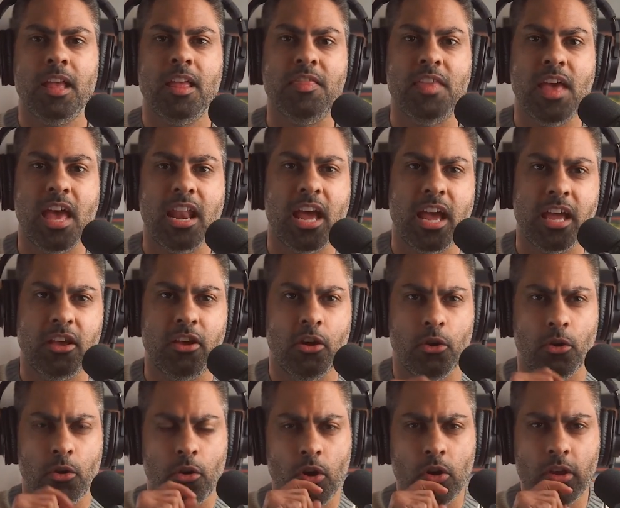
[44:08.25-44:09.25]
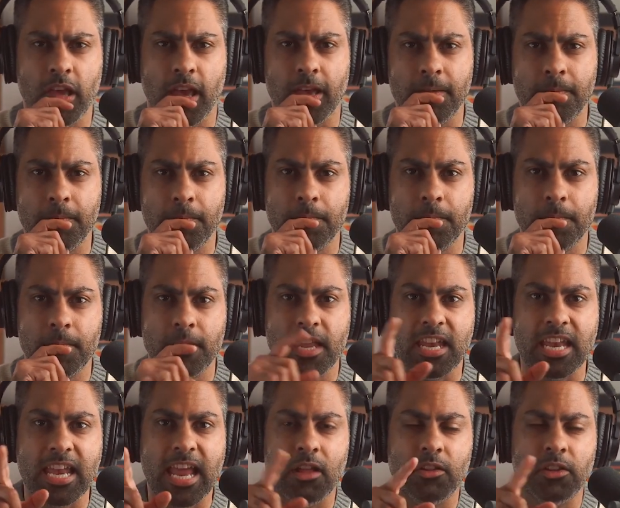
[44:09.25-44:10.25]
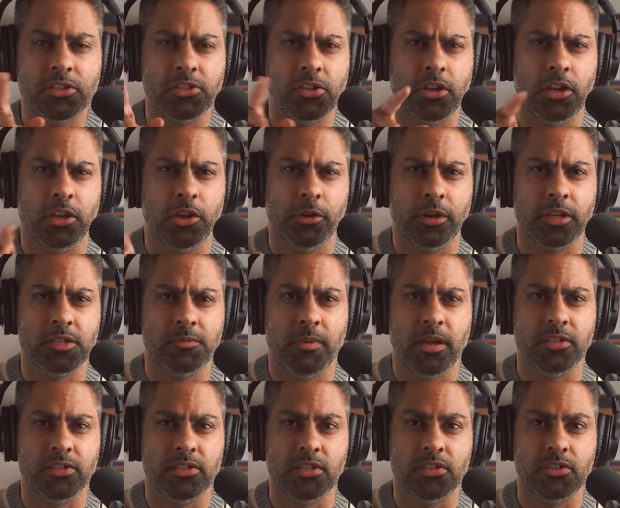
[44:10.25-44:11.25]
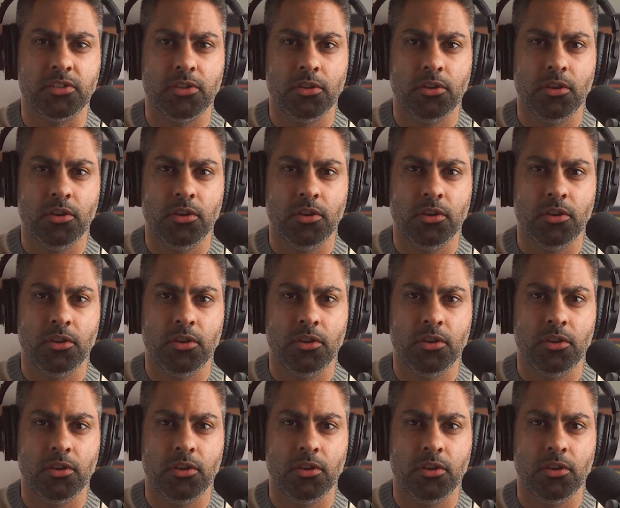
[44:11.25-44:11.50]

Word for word: Then I go, okay, now let's look at your expenses